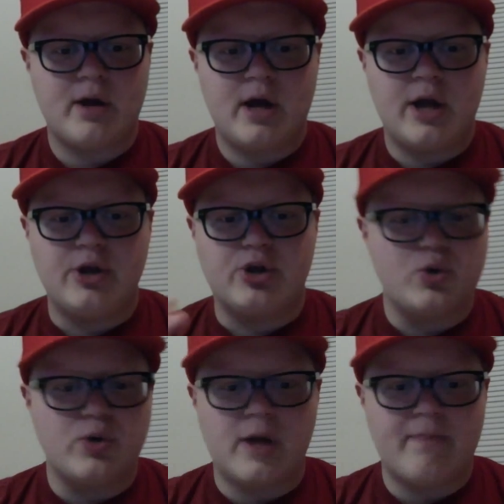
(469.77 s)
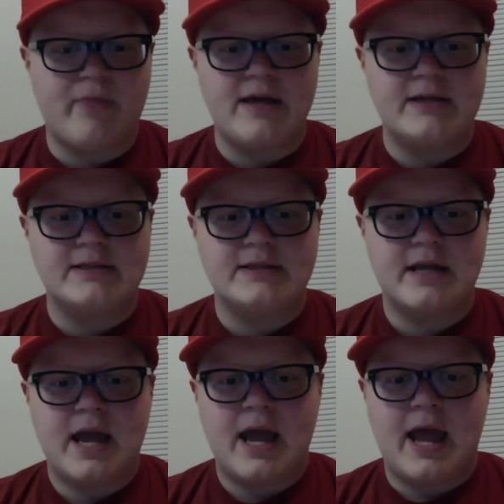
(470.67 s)
and you're shooting up things,
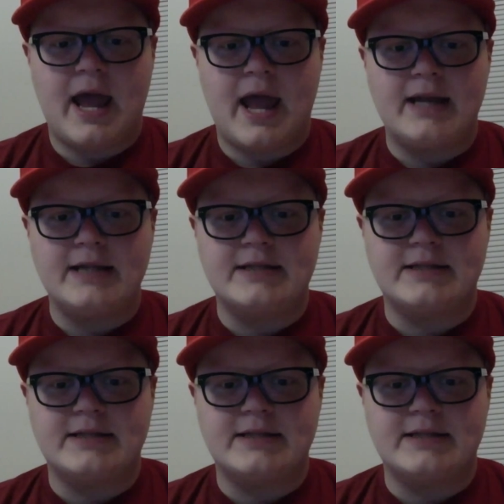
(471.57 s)
and it